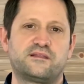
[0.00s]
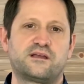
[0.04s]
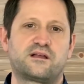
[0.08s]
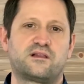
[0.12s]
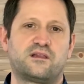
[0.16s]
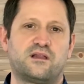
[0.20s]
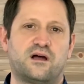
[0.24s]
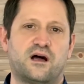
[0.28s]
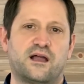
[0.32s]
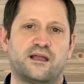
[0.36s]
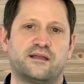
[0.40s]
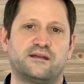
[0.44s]
the
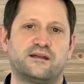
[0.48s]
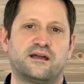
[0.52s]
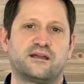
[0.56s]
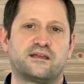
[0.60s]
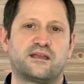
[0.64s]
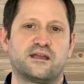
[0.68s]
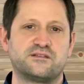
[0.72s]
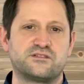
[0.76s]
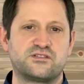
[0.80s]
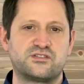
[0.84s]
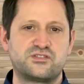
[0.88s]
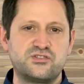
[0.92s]
client
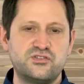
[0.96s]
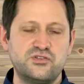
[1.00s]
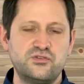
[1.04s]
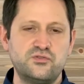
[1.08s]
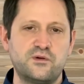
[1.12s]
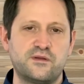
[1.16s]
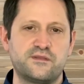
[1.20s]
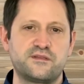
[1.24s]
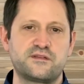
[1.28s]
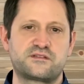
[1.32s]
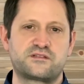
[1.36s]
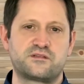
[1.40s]
against
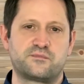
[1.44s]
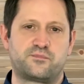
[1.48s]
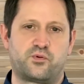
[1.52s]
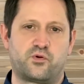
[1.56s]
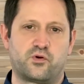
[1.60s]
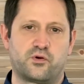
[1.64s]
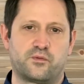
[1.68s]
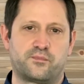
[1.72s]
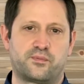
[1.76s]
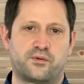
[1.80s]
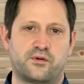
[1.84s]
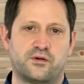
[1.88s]
you and the
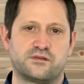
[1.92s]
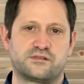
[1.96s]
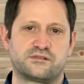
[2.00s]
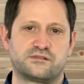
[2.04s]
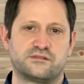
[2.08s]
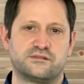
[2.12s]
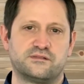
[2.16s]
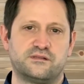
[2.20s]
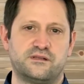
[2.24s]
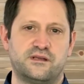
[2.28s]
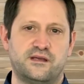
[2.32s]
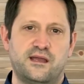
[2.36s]
support
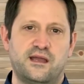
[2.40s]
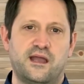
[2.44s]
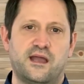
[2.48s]
person,